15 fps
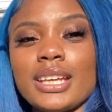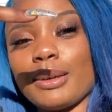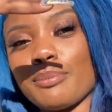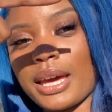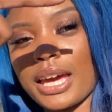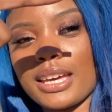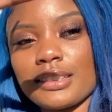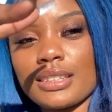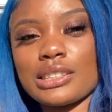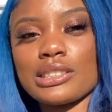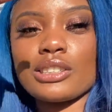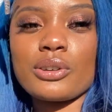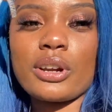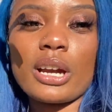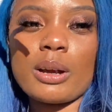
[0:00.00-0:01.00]
Bae's
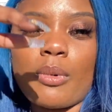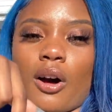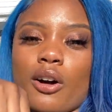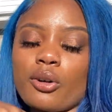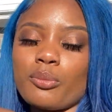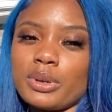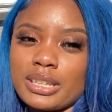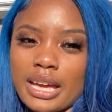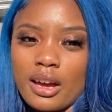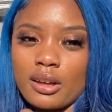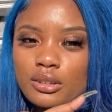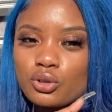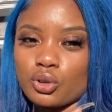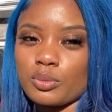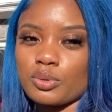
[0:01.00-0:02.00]
Instagram. All going to be down in the
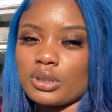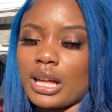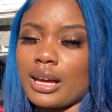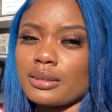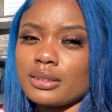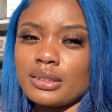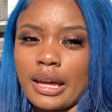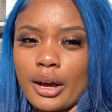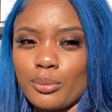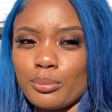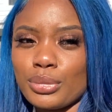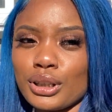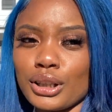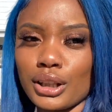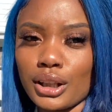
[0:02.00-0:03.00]
description box down
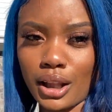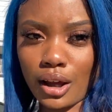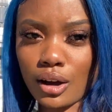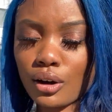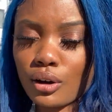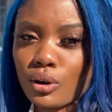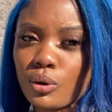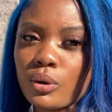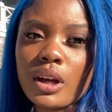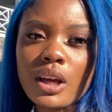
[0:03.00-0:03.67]
below.